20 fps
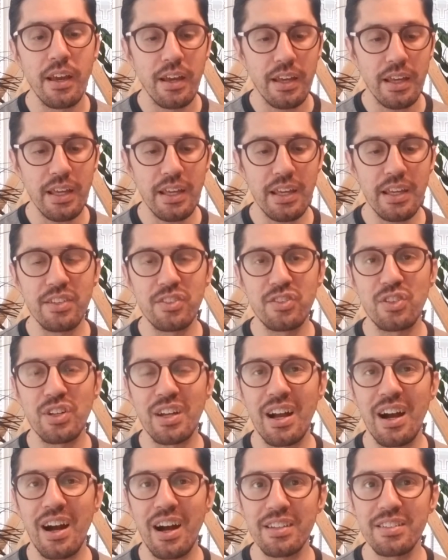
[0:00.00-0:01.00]
is to
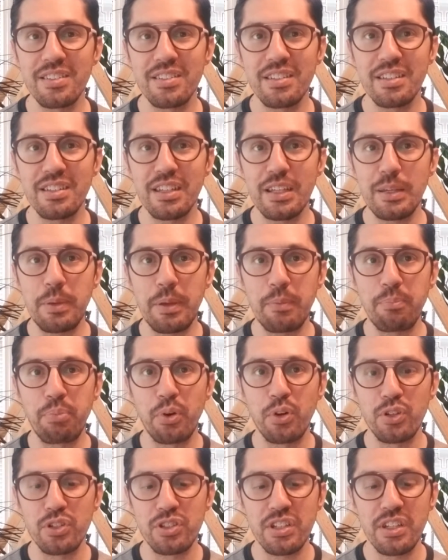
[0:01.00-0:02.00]
constantly be
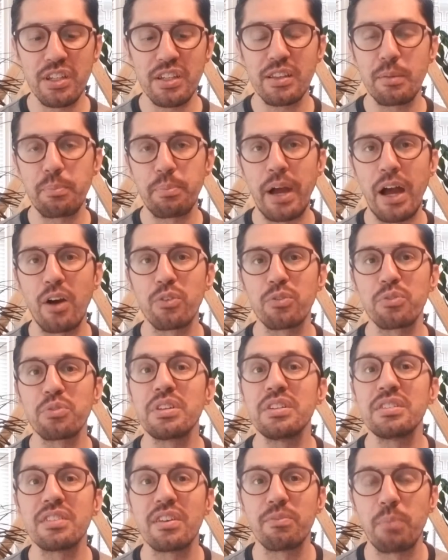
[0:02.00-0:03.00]
pushing the
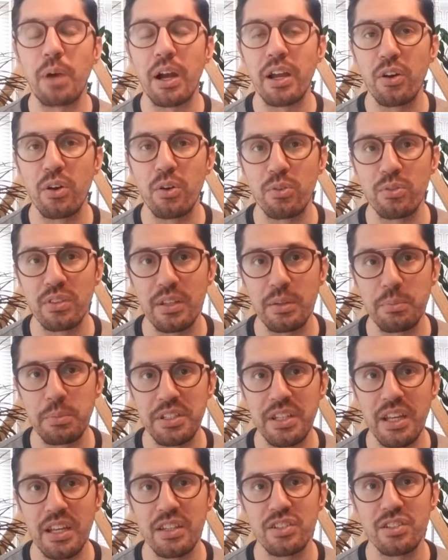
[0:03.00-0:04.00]
boundaries of my own
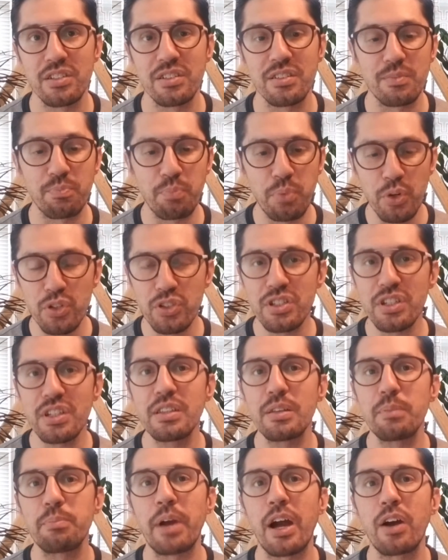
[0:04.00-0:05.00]
limitations, pushing
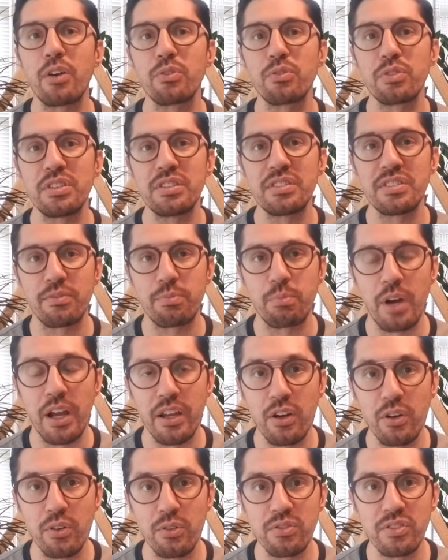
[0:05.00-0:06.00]
the boundaries of my
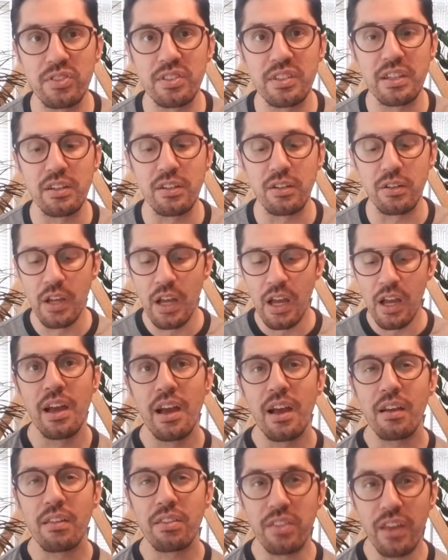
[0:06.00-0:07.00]
own skill.
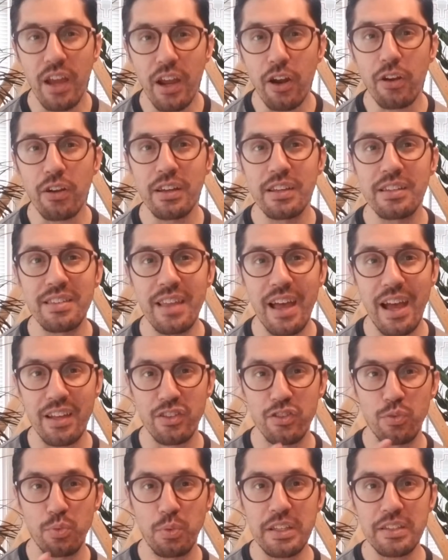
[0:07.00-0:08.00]
There is that
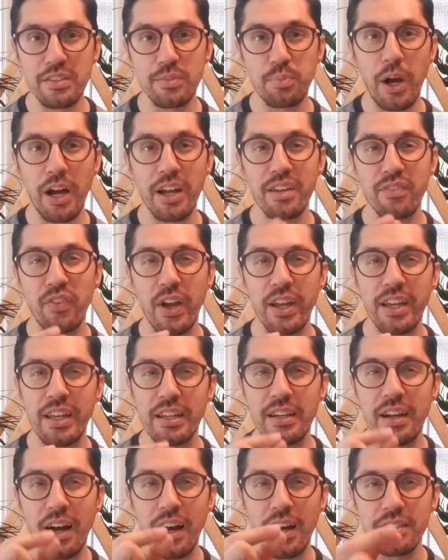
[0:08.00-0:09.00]
sweet spot. If I
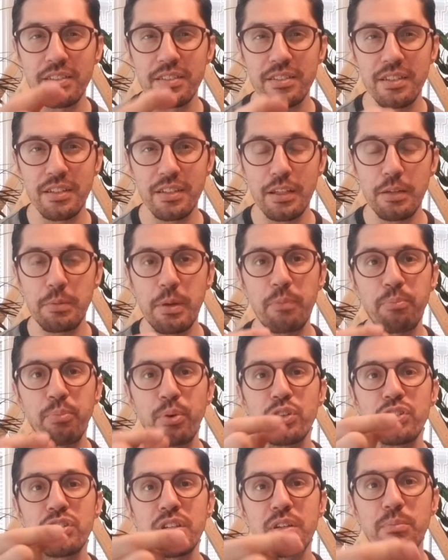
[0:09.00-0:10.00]
can constantly be
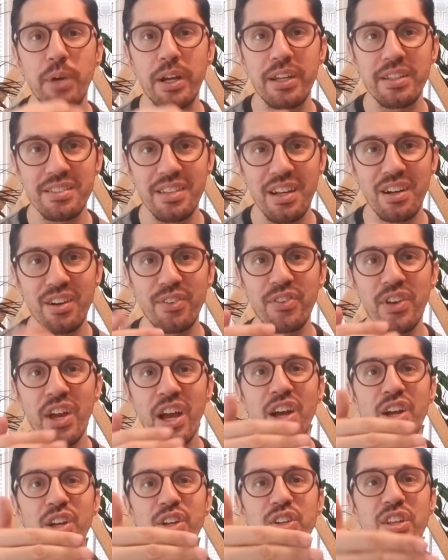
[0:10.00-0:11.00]
pushing myself
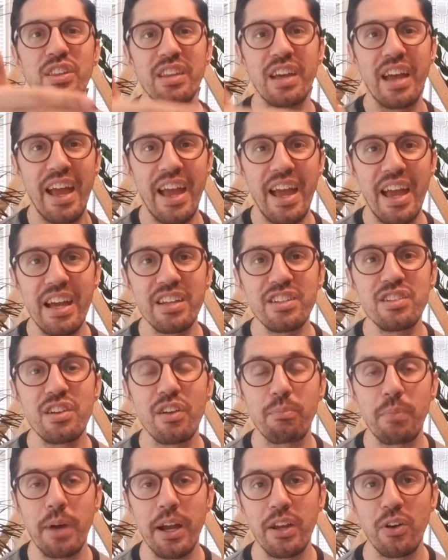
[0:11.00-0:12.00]
to the edge
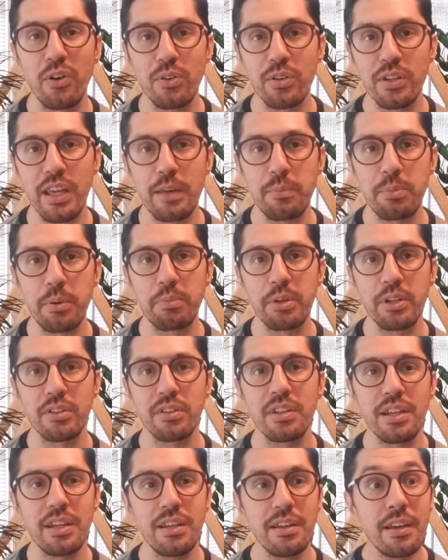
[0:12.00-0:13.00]
of my own capability,